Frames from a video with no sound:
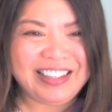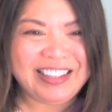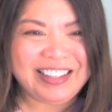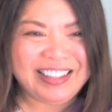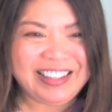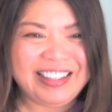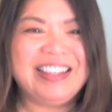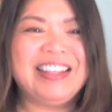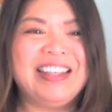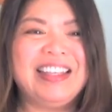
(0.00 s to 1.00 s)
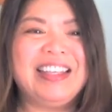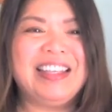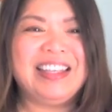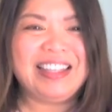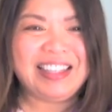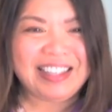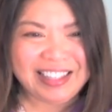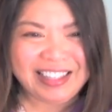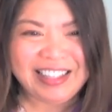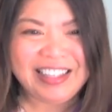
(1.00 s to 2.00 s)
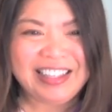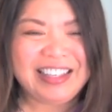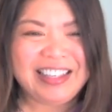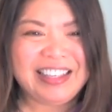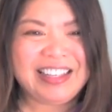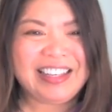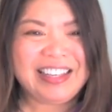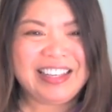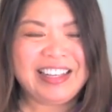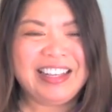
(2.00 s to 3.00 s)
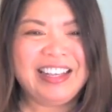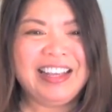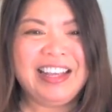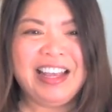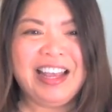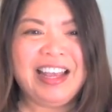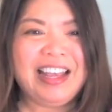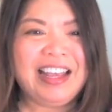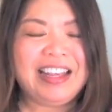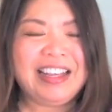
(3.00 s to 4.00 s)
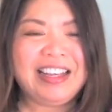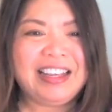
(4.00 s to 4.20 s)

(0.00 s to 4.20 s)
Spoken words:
The person shown says nothing.